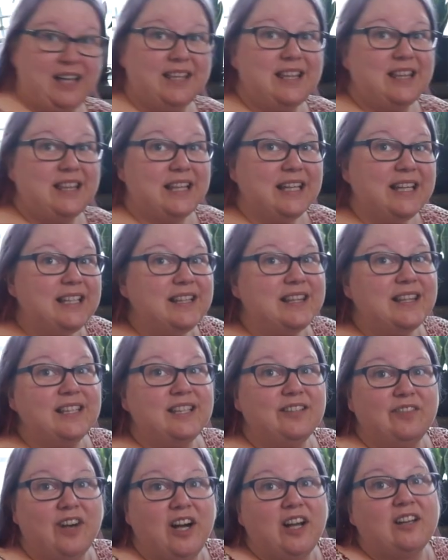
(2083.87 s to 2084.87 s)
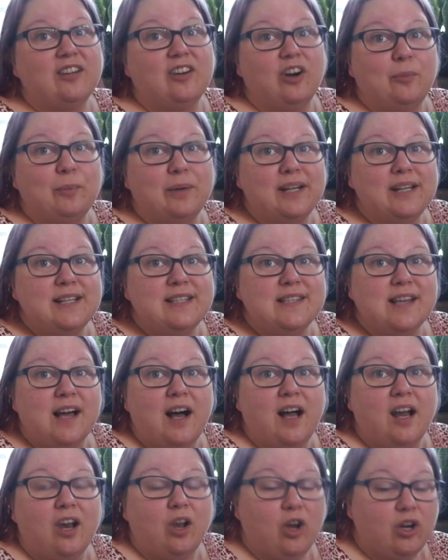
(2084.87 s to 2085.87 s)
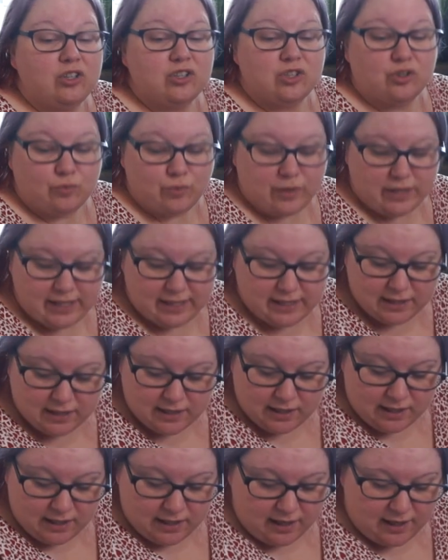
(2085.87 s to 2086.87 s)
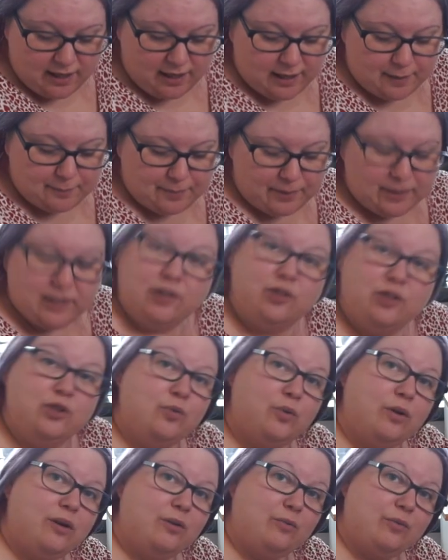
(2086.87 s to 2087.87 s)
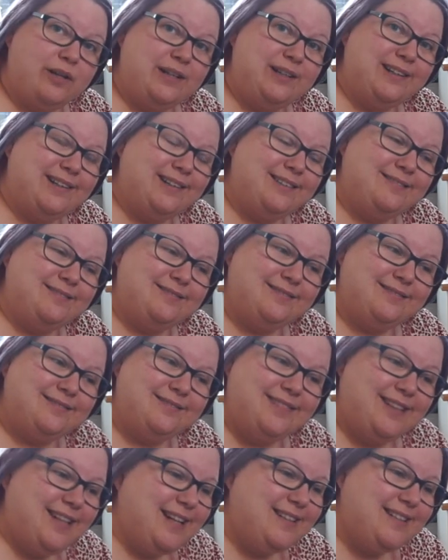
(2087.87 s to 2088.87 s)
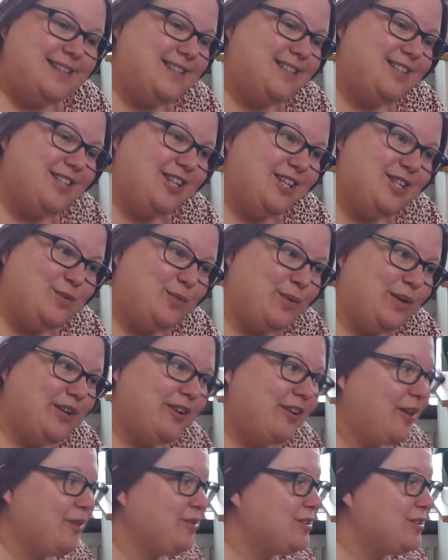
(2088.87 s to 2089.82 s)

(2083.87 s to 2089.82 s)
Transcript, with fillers: think the Divine Comedy* is a lot to read, uh, but I do want to read it because it's just one of those